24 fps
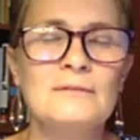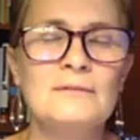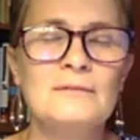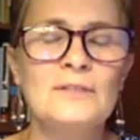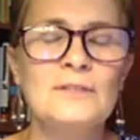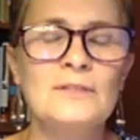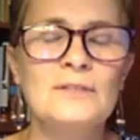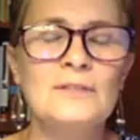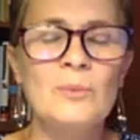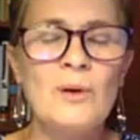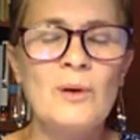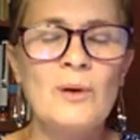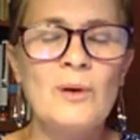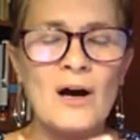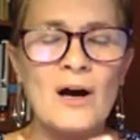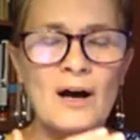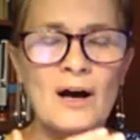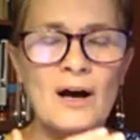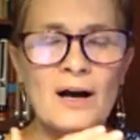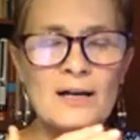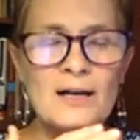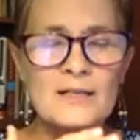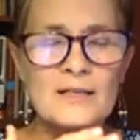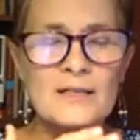You
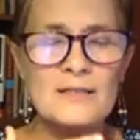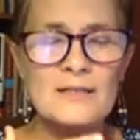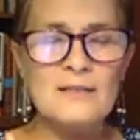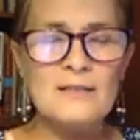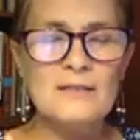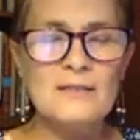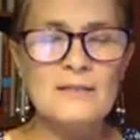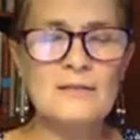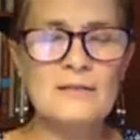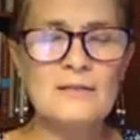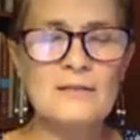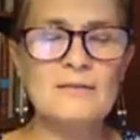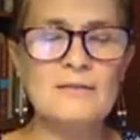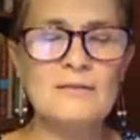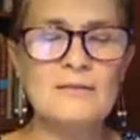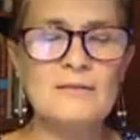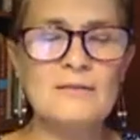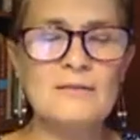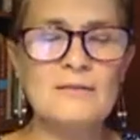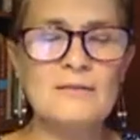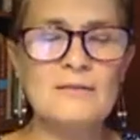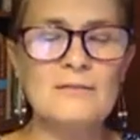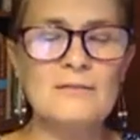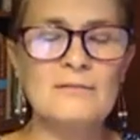pause,
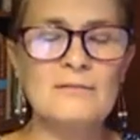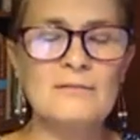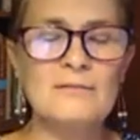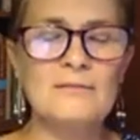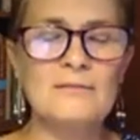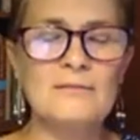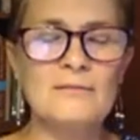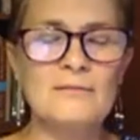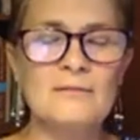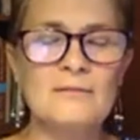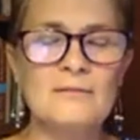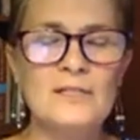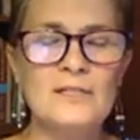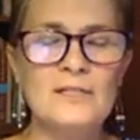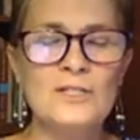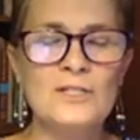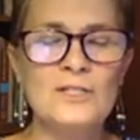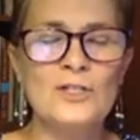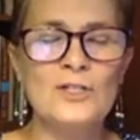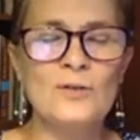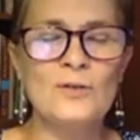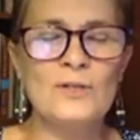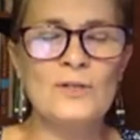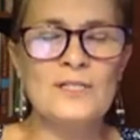noticing
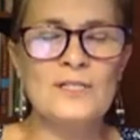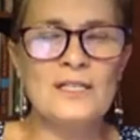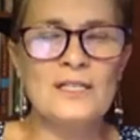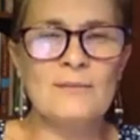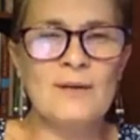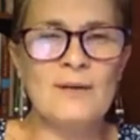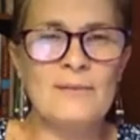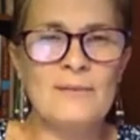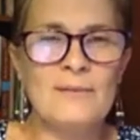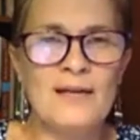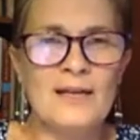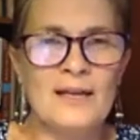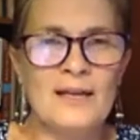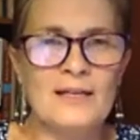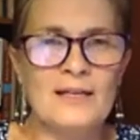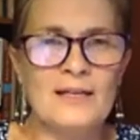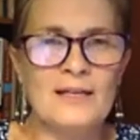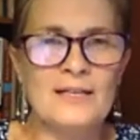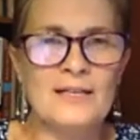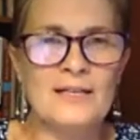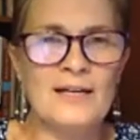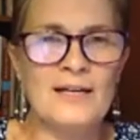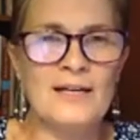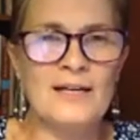maybe that
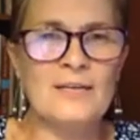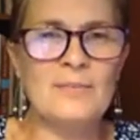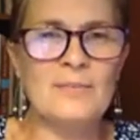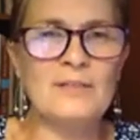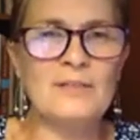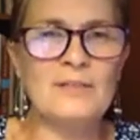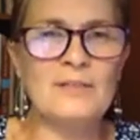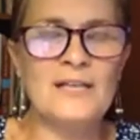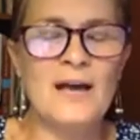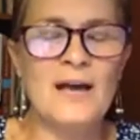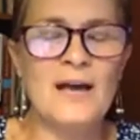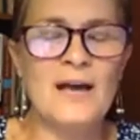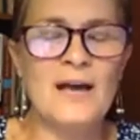anxiety building up,